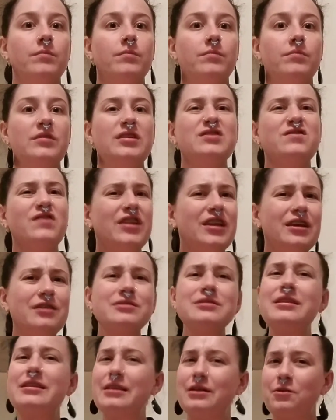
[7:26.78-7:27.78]
this video
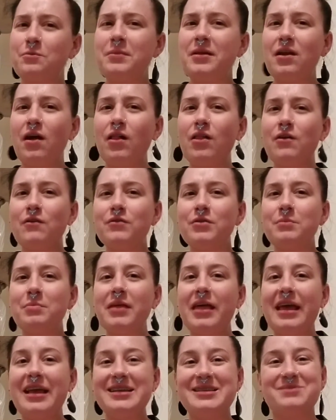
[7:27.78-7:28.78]
is a little bit all over the
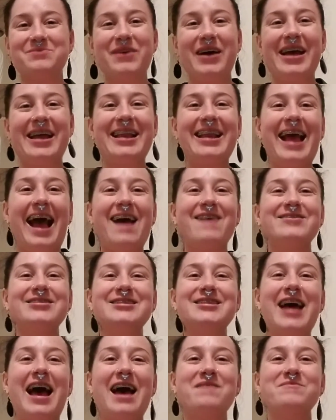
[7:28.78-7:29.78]
place, but
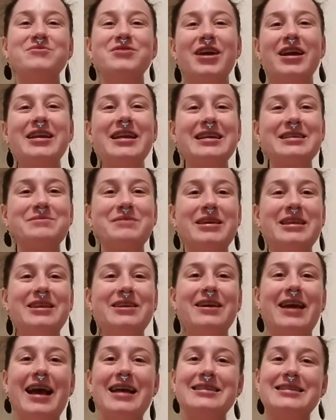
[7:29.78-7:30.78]
I'm trying to explain to
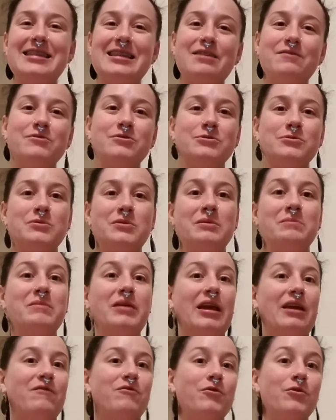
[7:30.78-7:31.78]
you guys the difference between
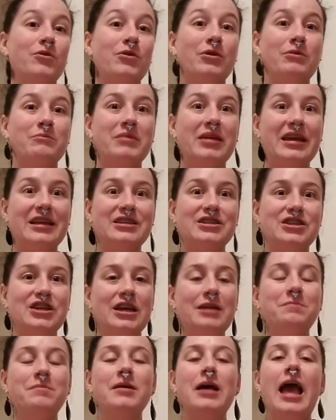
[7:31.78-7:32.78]
being frugal and being
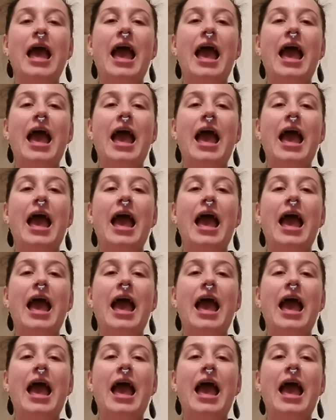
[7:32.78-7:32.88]
cheap,